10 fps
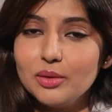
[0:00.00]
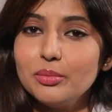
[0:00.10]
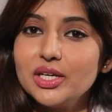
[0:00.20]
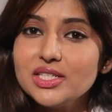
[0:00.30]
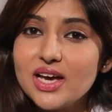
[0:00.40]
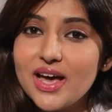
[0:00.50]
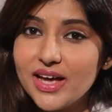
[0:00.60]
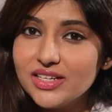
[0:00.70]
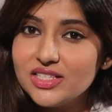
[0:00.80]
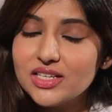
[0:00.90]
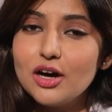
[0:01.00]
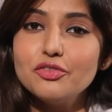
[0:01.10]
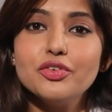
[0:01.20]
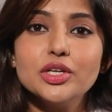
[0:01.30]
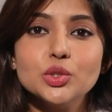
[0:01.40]
Because our hands are
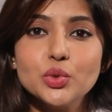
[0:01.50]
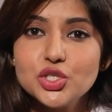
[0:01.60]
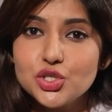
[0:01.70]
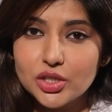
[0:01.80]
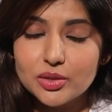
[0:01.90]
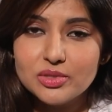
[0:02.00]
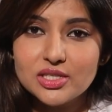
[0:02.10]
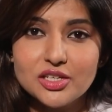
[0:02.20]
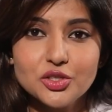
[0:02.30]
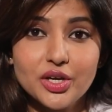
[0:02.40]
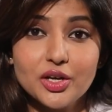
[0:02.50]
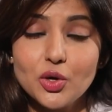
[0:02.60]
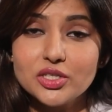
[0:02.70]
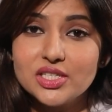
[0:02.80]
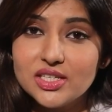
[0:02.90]
filled with germs that you
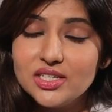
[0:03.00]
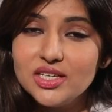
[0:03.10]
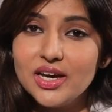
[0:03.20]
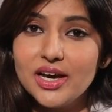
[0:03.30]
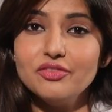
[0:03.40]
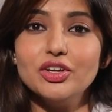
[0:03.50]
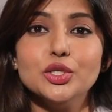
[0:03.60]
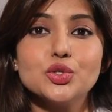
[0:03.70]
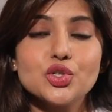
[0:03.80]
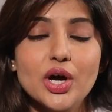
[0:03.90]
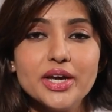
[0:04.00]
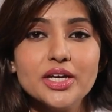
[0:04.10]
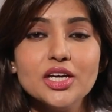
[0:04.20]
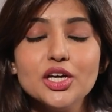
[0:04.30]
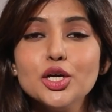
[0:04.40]
cannot see, and when you try
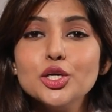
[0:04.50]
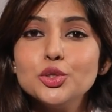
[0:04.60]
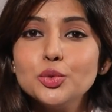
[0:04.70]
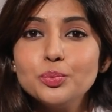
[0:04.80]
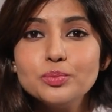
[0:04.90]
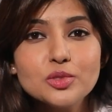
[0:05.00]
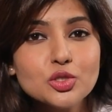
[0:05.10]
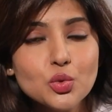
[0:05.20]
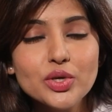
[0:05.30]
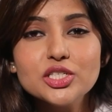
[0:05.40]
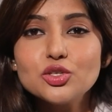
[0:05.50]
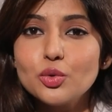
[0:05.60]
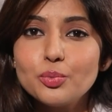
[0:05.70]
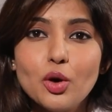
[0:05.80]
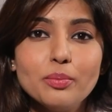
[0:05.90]
to squeeze or
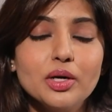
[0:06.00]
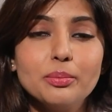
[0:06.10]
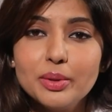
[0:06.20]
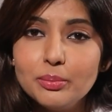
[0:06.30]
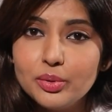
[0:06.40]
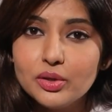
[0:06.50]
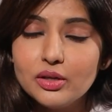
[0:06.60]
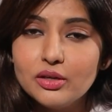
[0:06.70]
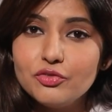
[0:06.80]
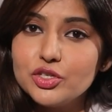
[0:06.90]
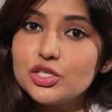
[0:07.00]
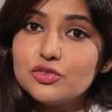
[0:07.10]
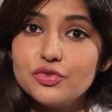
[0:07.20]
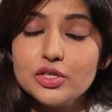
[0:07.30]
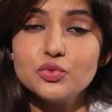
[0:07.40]
pop a pimple which is
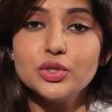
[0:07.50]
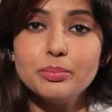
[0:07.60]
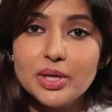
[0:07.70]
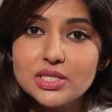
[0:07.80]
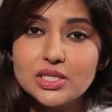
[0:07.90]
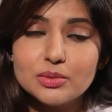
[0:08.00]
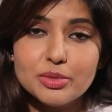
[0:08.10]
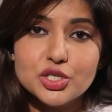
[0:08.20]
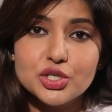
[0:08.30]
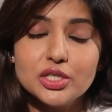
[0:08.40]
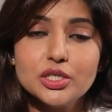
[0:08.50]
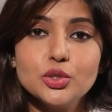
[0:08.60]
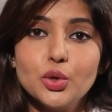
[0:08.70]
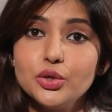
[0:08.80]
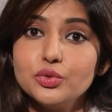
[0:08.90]
filled with pus especially,
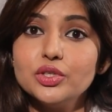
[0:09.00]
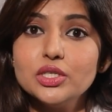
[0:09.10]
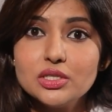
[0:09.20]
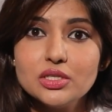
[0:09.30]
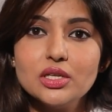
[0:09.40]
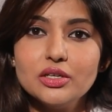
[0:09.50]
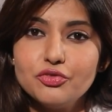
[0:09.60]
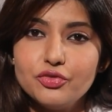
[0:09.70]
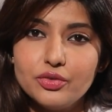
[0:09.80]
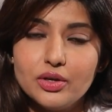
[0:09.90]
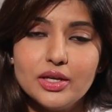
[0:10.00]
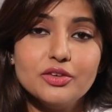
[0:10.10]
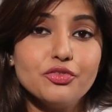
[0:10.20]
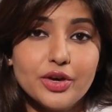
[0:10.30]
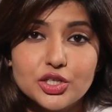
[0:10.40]
you're going to worsen the
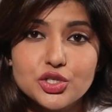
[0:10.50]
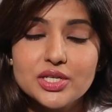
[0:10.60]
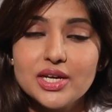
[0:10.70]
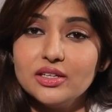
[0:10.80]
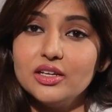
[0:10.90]
infection and the